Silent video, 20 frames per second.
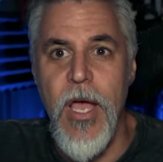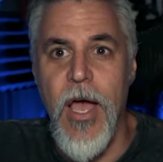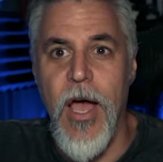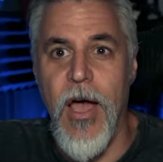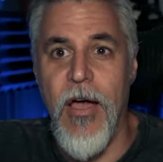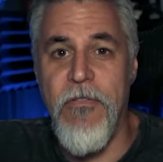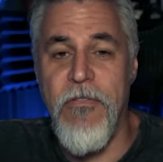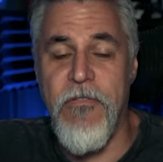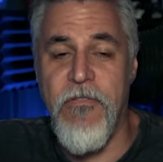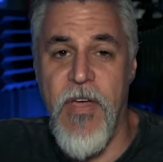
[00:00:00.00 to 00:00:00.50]

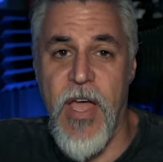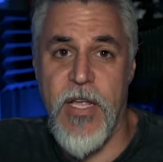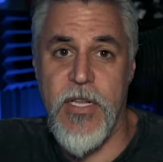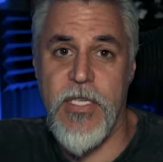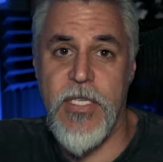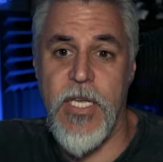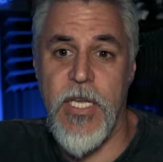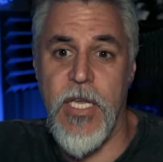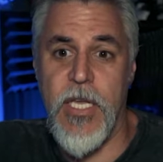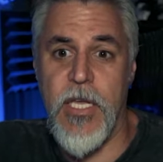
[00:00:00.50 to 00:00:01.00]

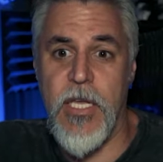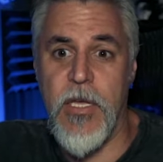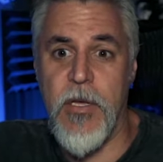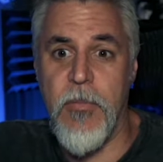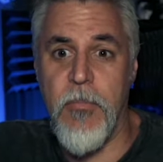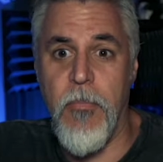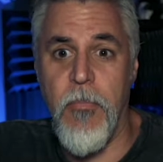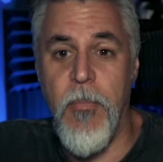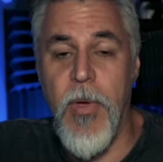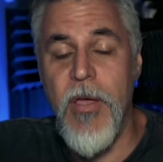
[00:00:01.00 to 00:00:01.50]

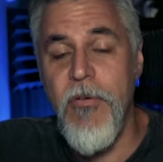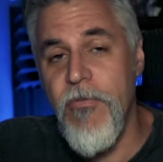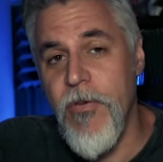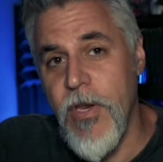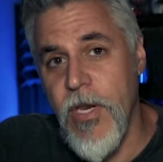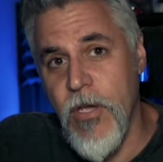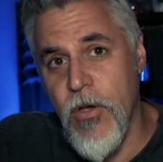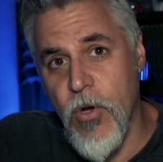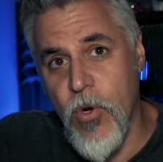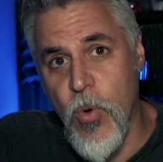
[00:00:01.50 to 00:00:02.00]
affecting my
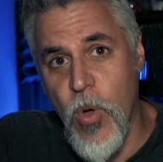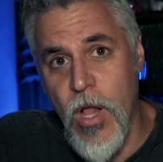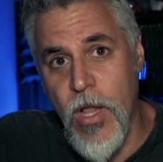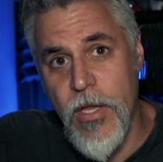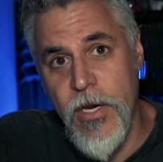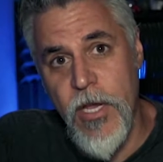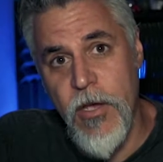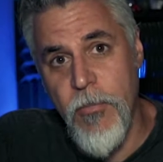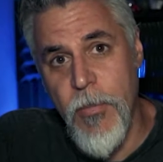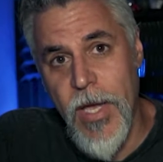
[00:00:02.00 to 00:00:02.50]
video
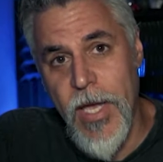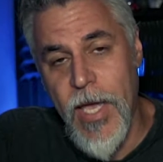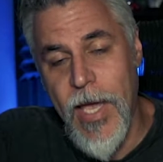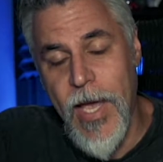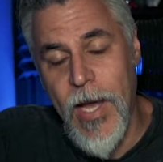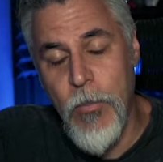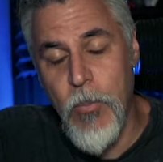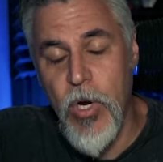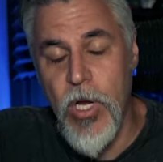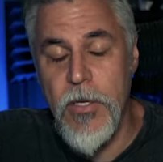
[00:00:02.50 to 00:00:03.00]
quality of my
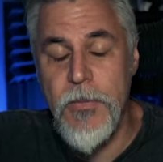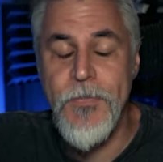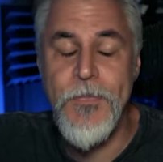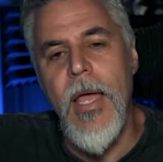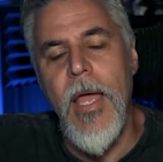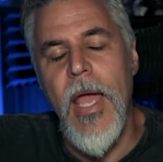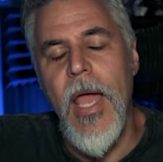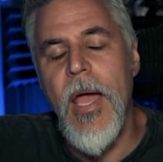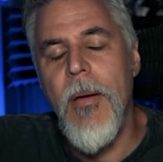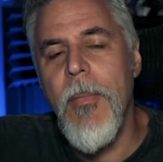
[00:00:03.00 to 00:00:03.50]
camera?
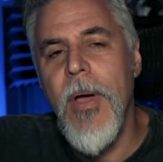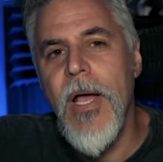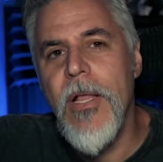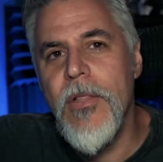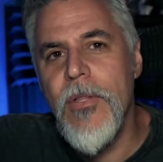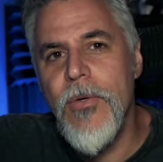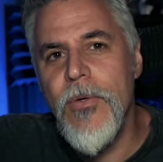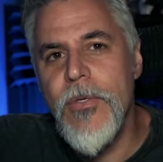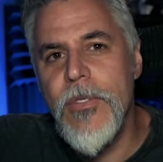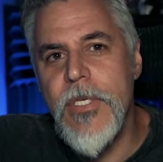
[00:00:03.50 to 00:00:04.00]
Am I
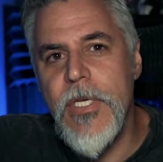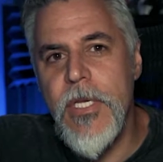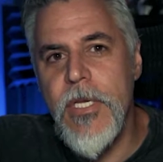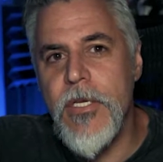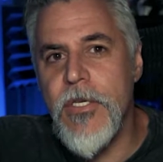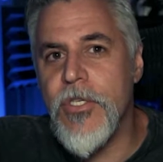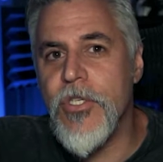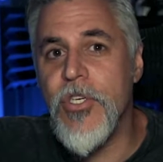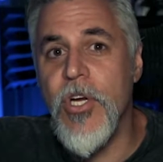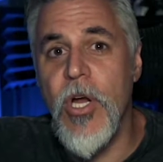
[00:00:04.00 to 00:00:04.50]

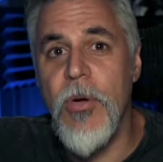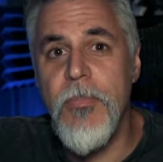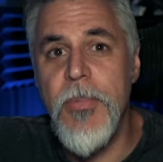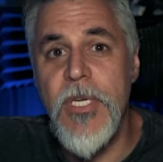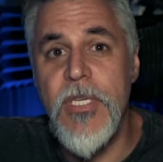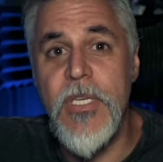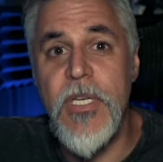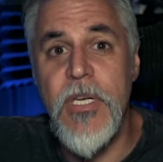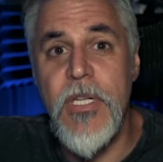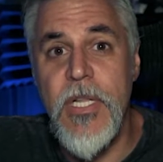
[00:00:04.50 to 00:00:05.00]
losing
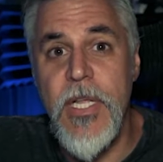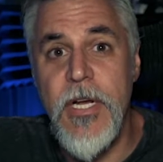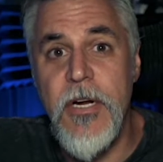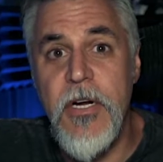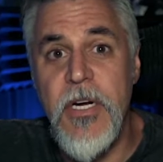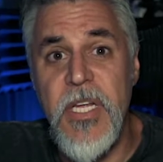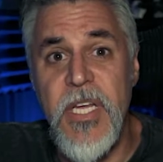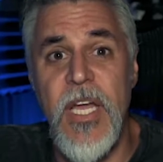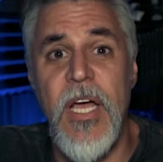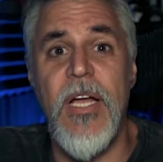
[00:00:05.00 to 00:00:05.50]
sharpness and
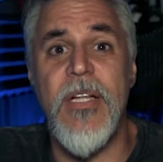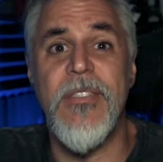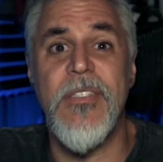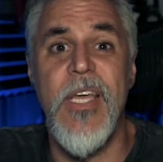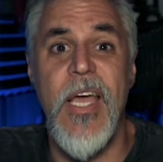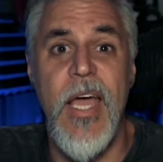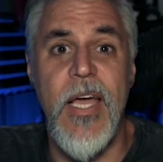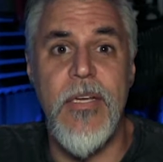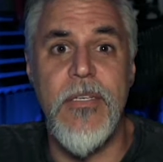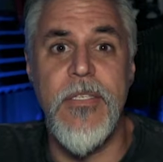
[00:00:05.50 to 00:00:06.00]
clarity on
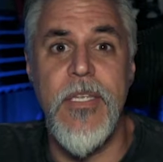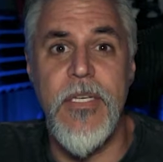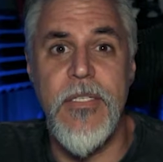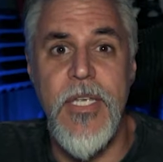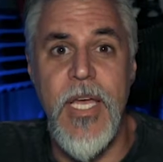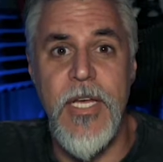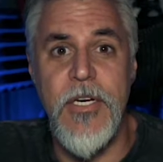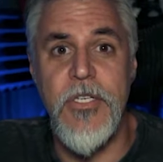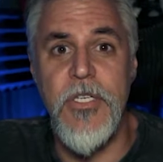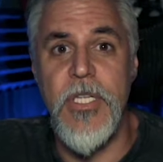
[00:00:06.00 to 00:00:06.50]
text that's
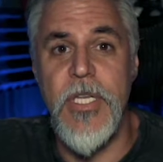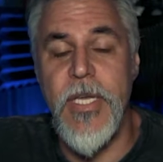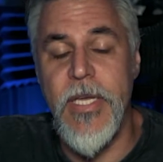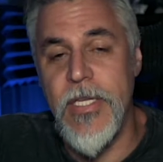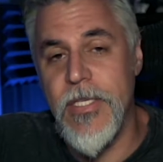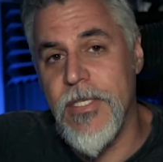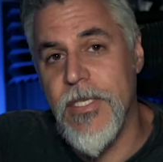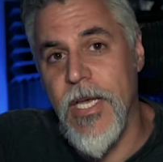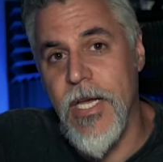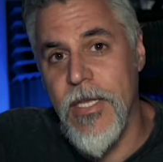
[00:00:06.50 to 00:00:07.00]
actually
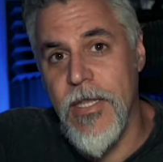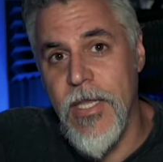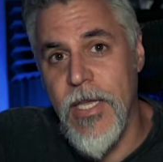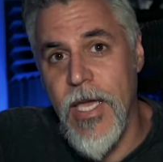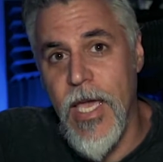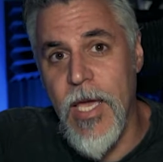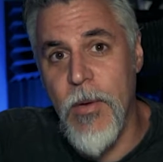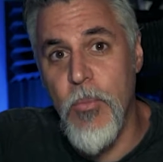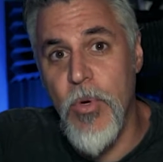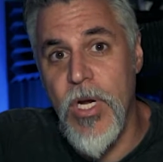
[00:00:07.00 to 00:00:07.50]
inside the
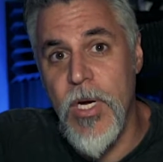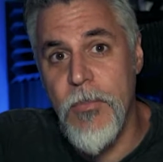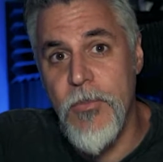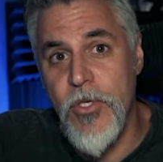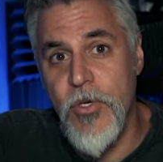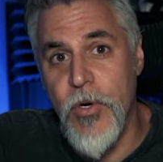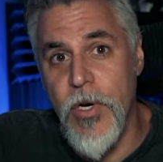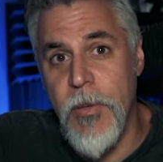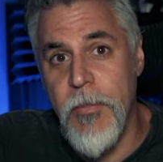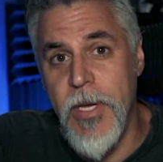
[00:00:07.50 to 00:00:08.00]
game when I'm
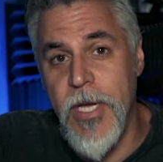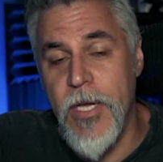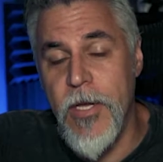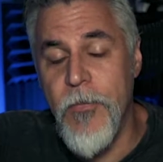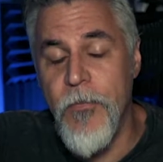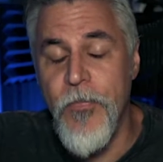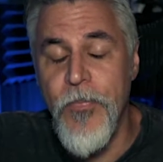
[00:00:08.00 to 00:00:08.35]
streaming?